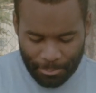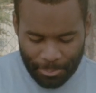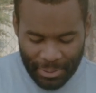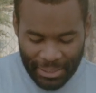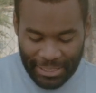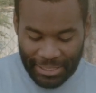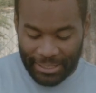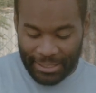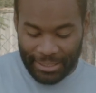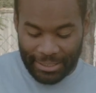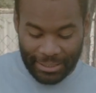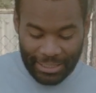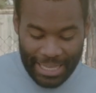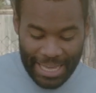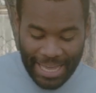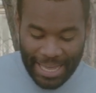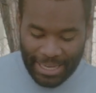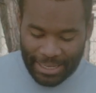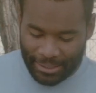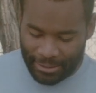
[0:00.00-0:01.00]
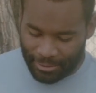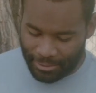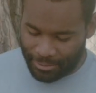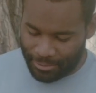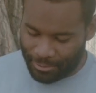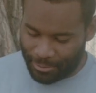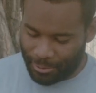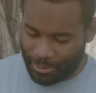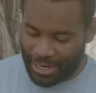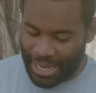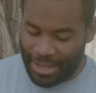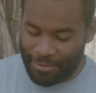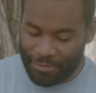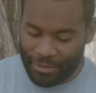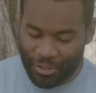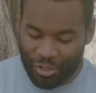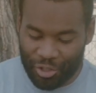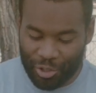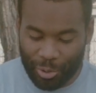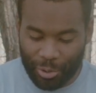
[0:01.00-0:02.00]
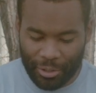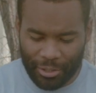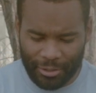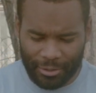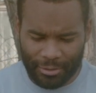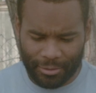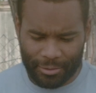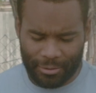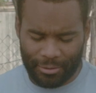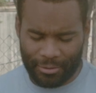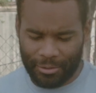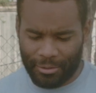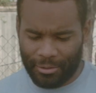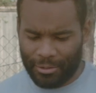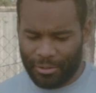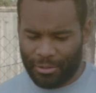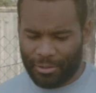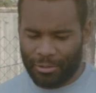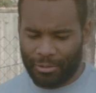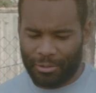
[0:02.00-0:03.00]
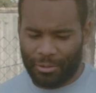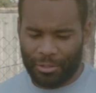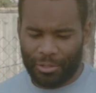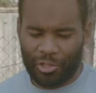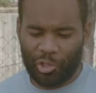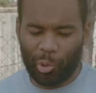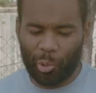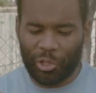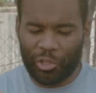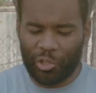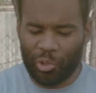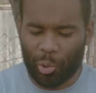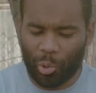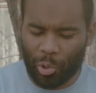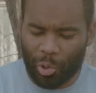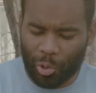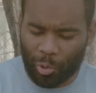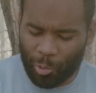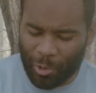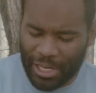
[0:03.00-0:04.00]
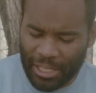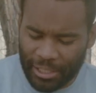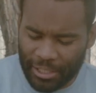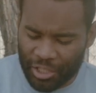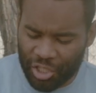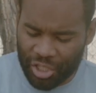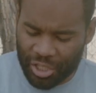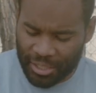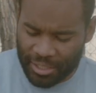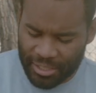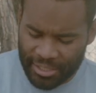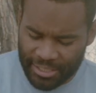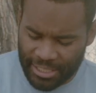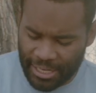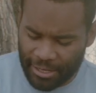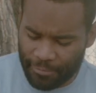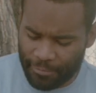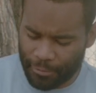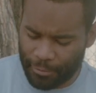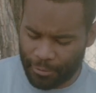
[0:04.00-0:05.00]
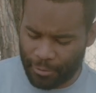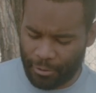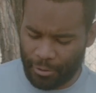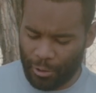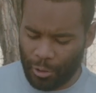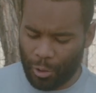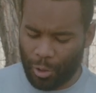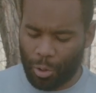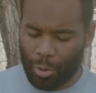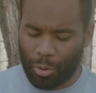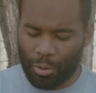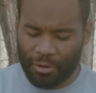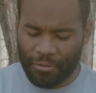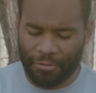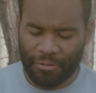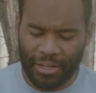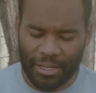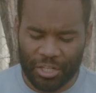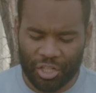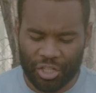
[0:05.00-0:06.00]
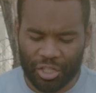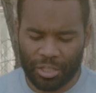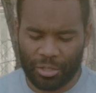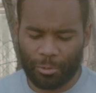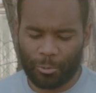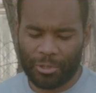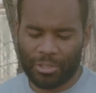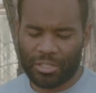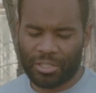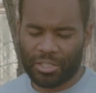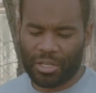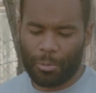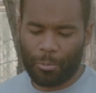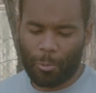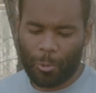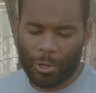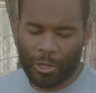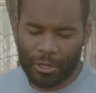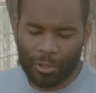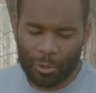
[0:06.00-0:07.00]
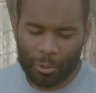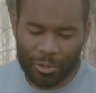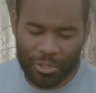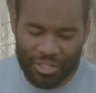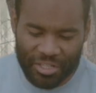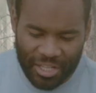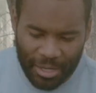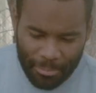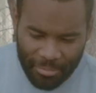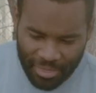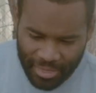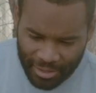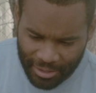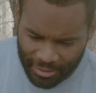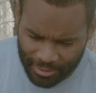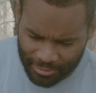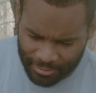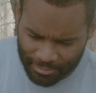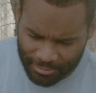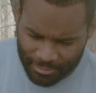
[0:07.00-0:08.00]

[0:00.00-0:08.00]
being glad or having joy, to adore, relish, savor, or affection with someone or something.